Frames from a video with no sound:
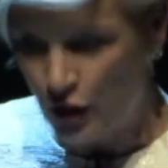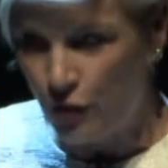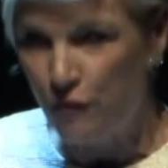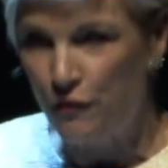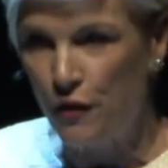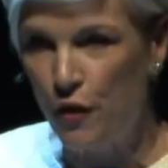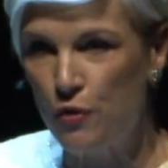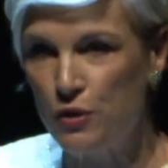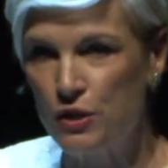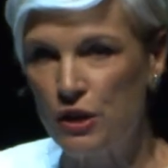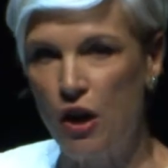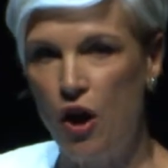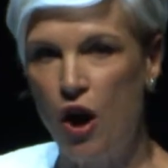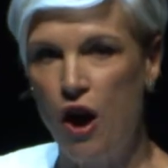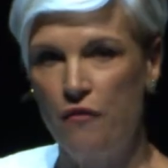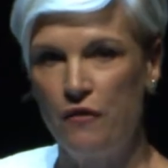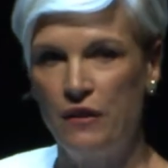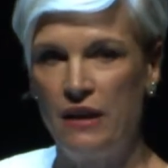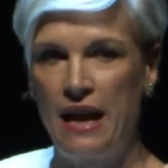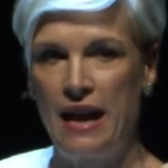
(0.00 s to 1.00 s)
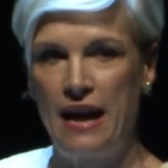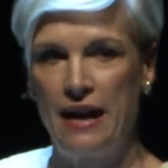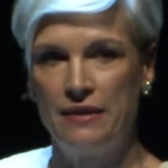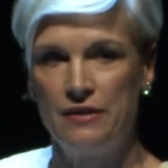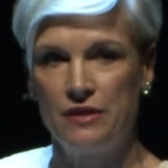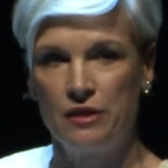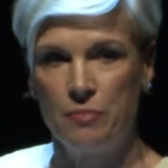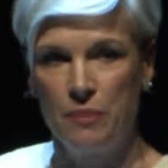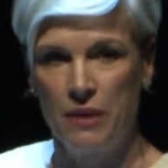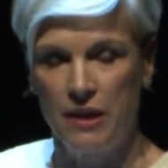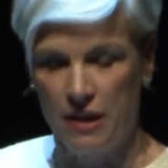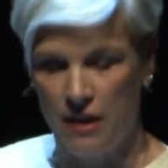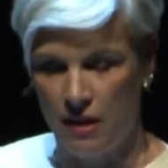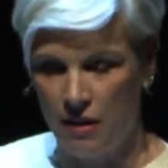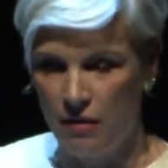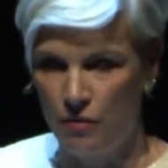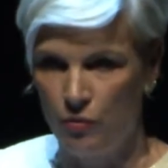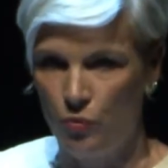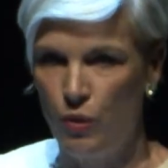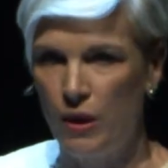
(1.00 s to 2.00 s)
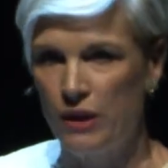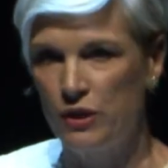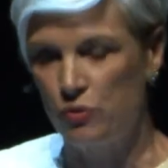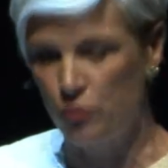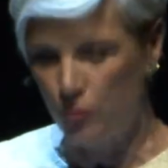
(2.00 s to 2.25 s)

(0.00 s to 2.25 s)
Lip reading: Folks often ask me, what's